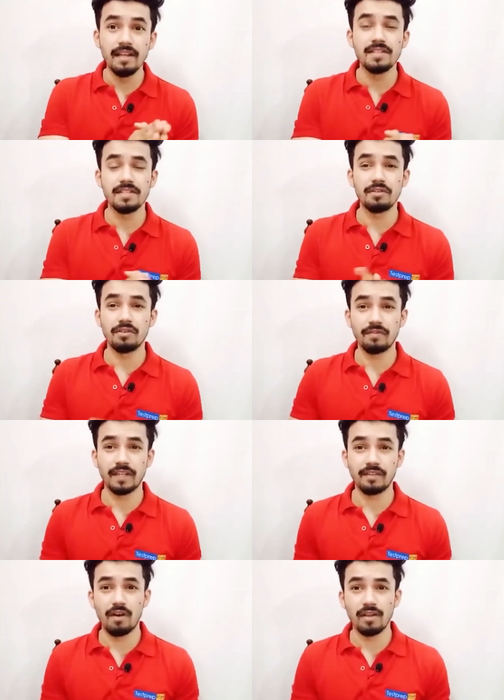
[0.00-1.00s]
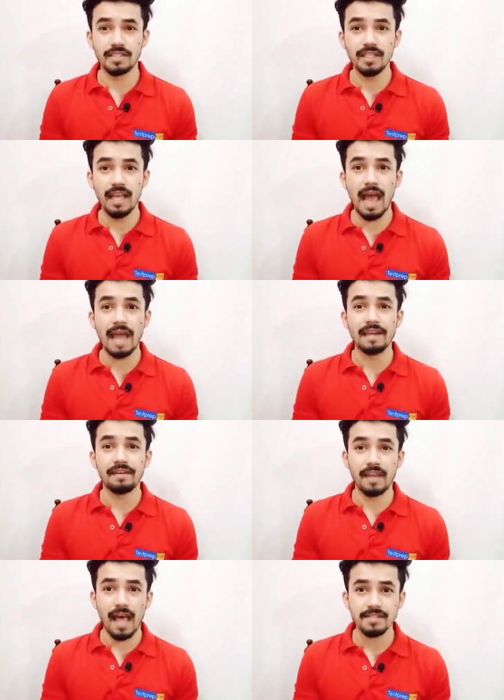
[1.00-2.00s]
Institute of Technology
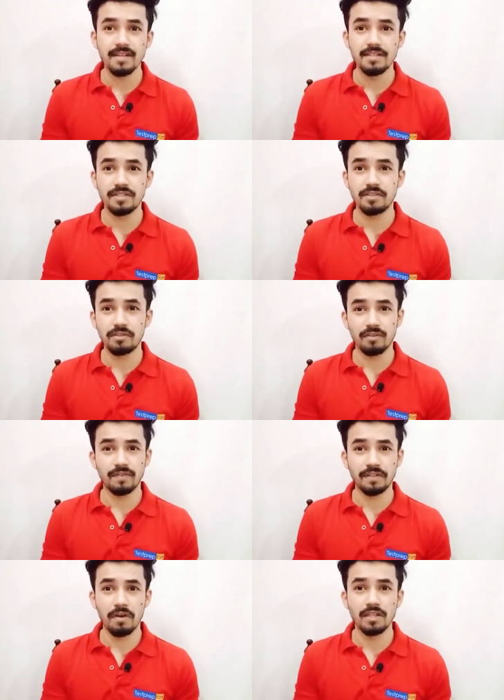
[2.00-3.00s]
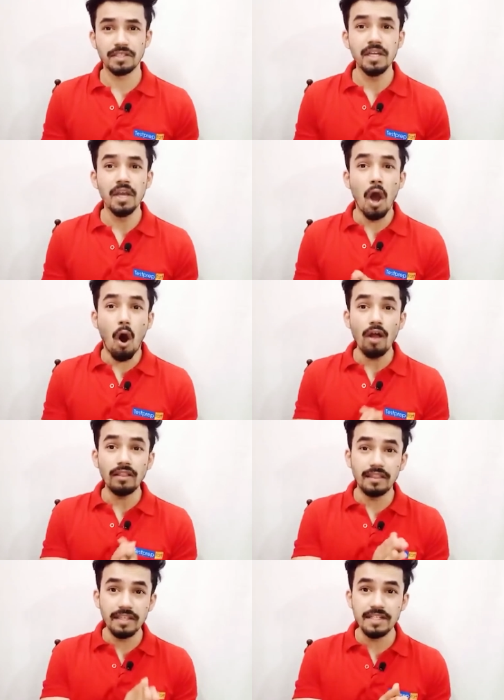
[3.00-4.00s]
and National Institute of Technology
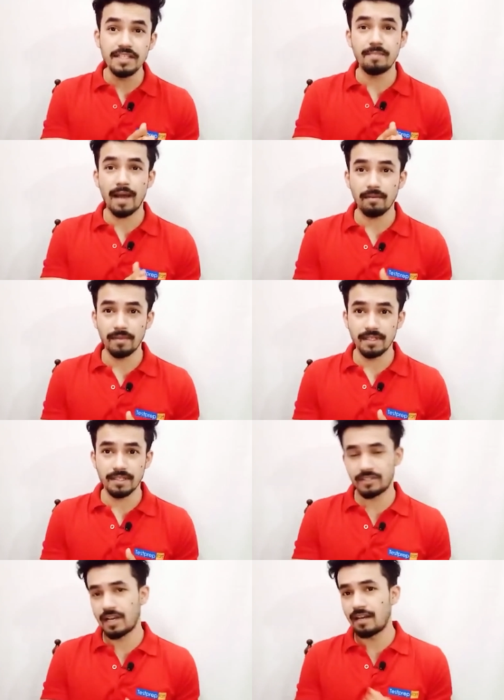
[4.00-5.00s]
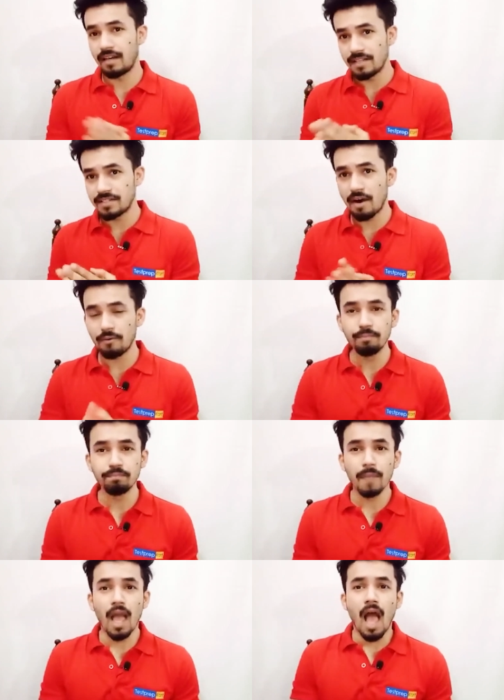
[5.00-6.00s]
on these parameters which I'll list down
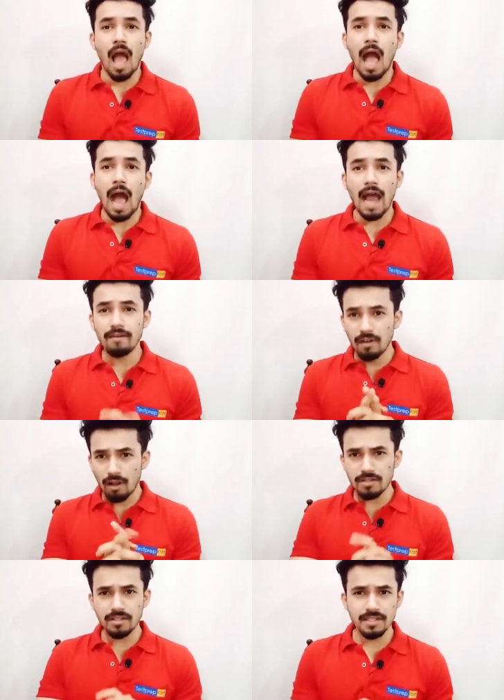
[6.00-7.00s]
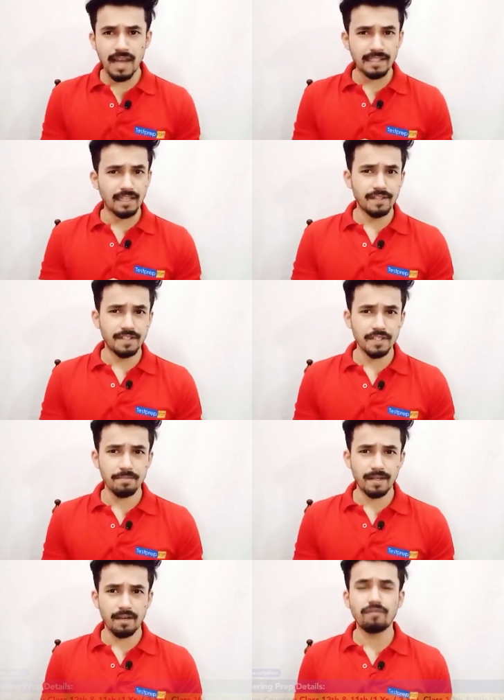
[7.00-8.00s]
and we'll also decide that which is
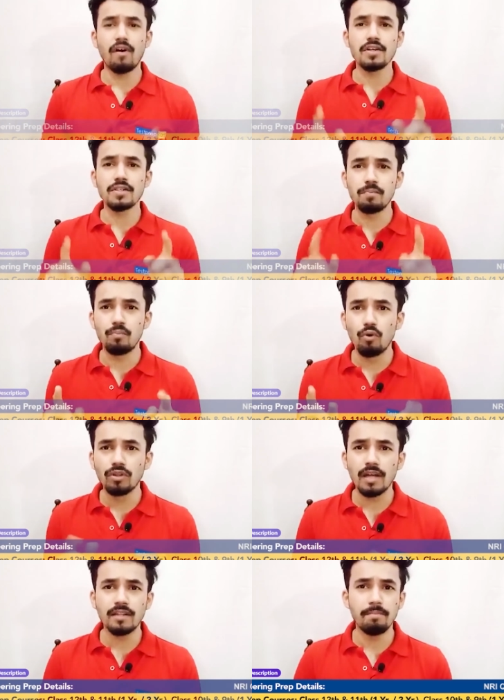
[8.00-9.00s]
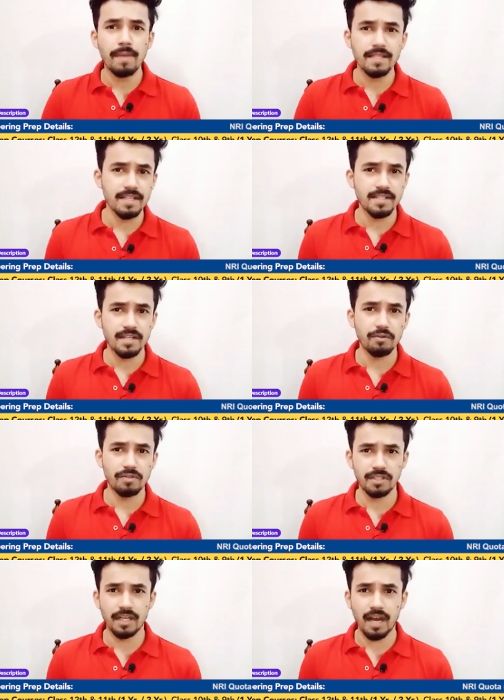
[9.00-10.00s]
better. Of course, both are the best
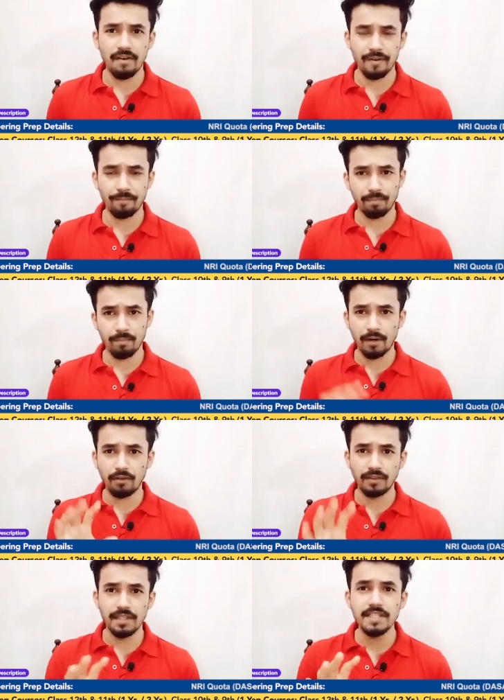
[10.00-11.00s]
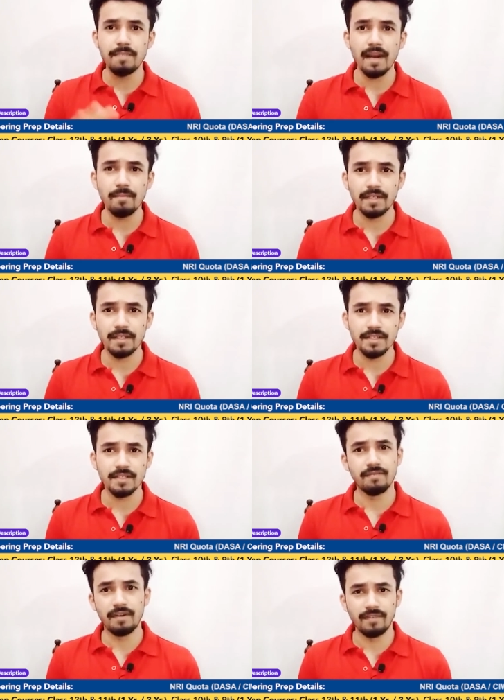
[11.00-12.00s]
institutes in the country, but on these parameters,
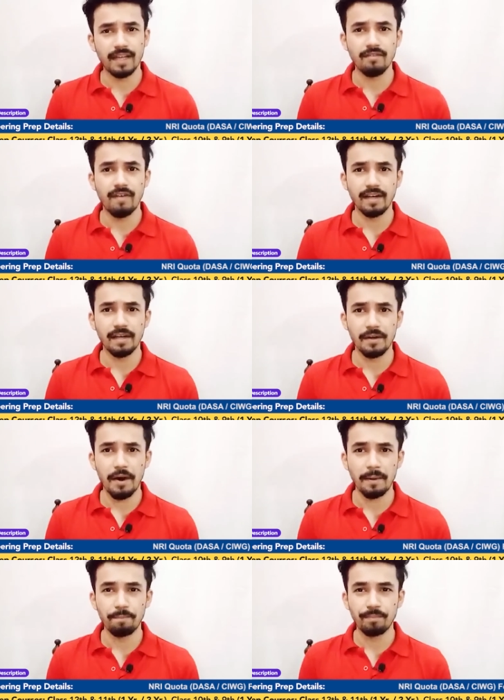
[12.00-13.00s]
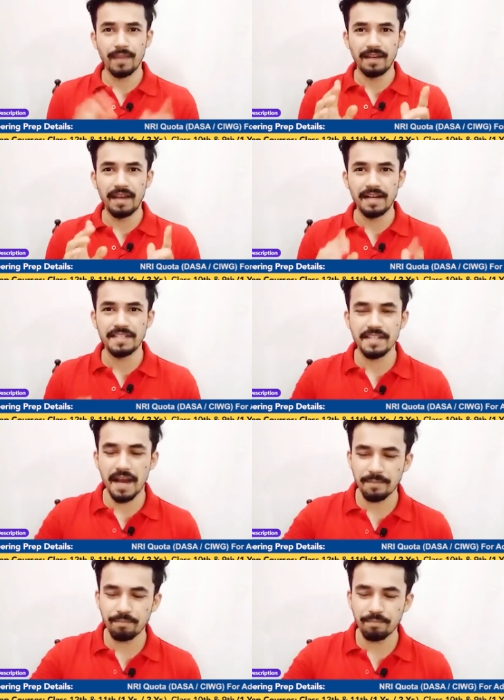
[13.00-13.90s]
we'll take a final call. Let's start.